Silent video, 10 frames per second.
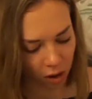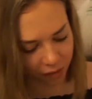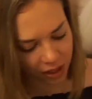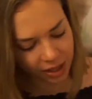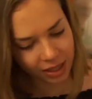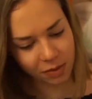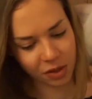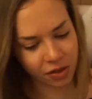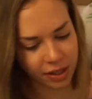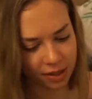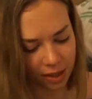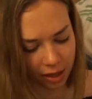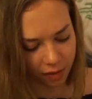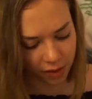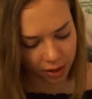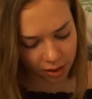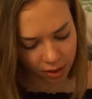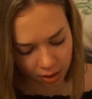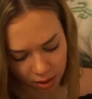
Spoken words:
all of the things which are inside of here.